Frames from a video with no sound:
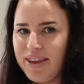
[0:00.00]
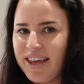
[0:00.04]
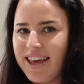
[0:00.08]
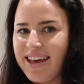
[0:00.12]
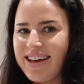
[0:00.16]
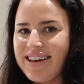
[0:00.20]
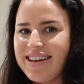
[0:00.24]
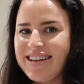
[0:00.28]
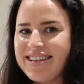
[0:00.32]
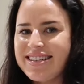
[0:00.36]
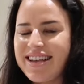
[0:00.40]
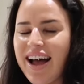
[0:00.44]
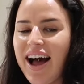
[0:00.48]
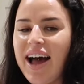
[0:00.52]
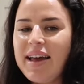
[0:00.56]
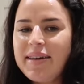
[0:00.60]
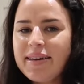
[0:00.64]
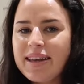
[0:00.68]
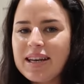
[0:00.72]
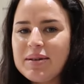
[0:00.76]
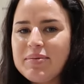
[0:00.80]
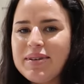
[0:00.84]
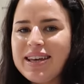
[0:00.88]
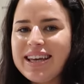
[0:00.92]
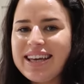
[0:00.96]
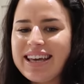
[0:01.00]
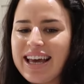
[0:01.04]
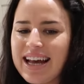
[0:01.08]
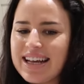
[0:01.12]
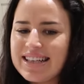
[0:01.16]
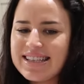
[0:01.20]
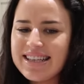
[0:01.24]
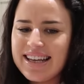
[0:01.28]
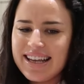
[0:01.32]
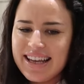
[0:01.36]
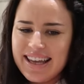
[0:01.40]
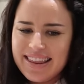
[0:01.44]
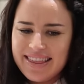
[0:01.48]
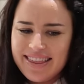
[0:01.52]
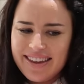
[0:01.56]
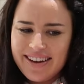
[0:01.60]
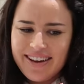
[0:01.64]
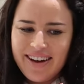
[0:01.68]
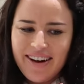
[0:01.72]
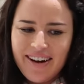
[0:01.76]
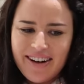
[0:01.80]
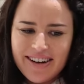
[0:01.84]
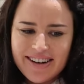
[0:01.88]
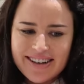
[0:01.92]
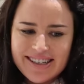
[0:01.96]
because I'm going to be getting in the
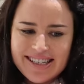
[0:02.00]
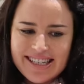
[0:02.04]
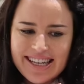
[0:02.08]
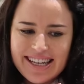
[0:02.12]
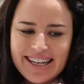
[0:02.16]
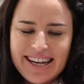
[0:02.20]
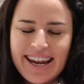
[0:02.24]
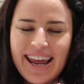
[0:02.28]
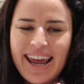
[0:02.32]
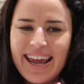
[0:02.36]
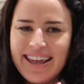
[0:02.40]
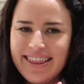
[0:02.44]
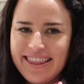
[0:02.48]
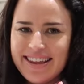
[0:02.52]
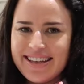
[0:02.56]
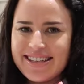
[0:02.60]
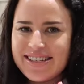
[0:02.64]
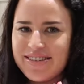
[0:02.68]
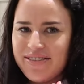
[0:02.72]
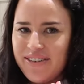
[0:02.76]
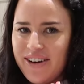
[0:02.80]
garden in this